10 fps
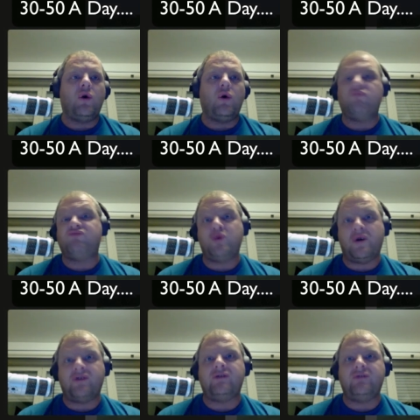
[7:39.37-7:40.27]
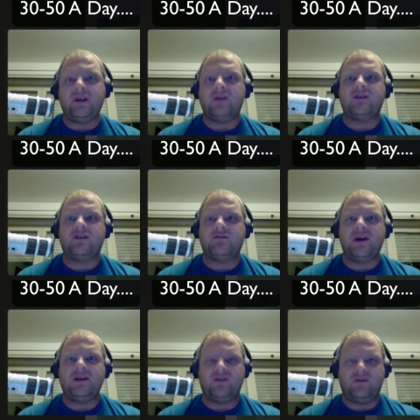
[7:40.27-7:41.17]
200 videos that I've
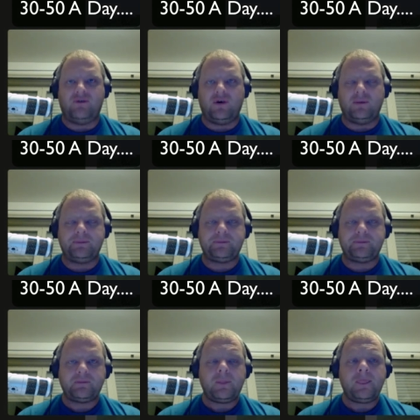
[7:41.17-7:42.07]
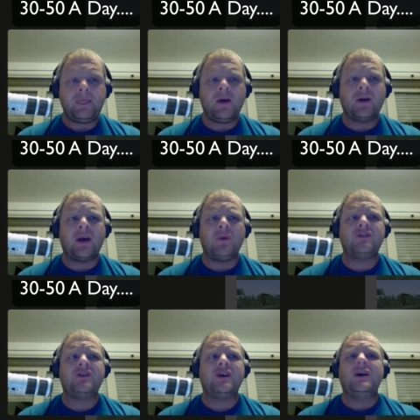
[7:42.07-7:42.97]
made so far. Okay,
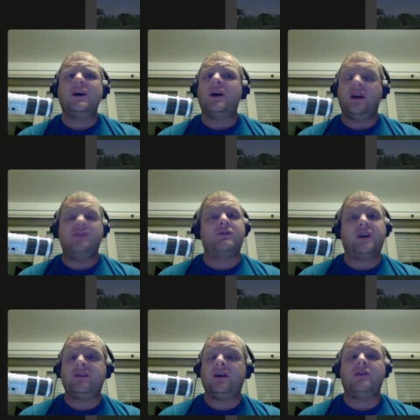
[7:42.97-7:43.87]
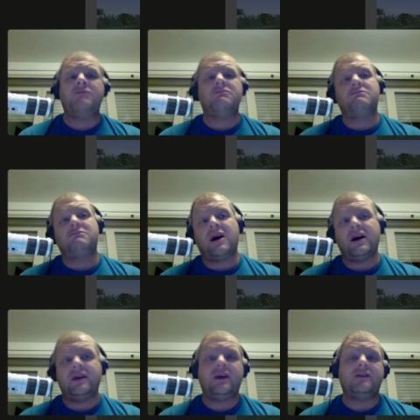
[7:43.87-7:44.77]
which it's great. I don't
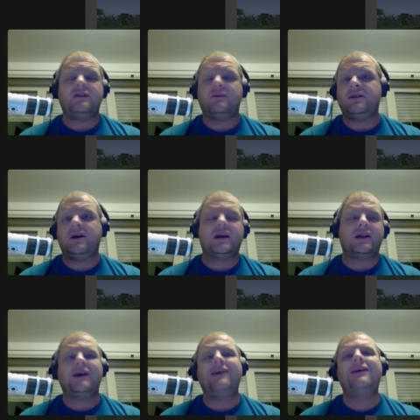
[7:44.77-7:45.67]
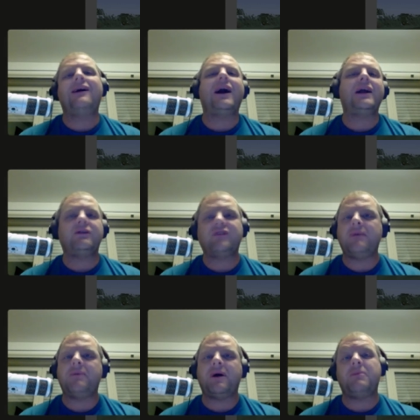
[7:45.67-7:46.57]
mind that. I mean, I can kind of
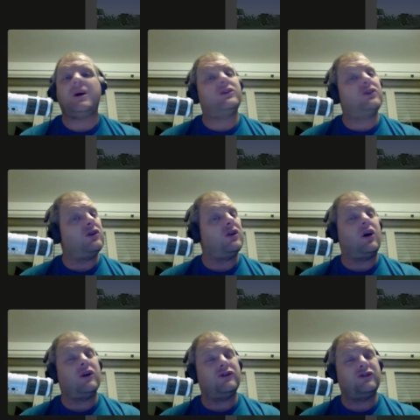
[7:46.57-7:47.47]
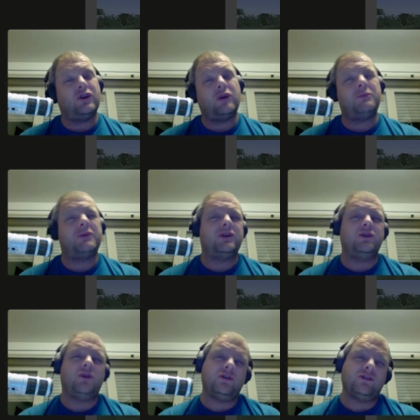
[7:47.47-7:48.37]
keep up. I don't answer a lot, but I do
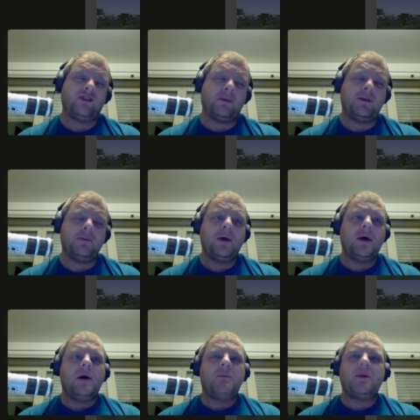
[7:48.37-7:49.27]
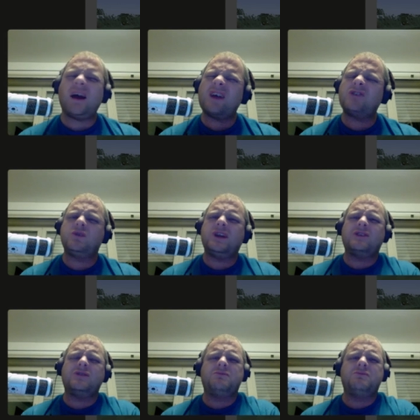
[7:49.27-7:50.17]
answer some of them. But I actually would like
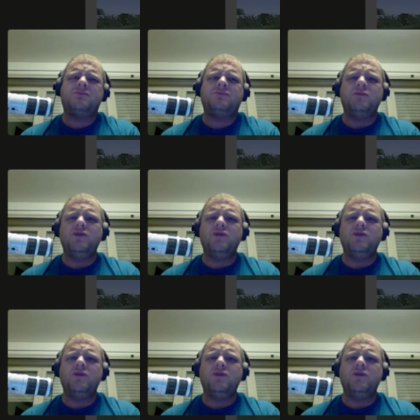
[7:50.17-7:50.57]
to move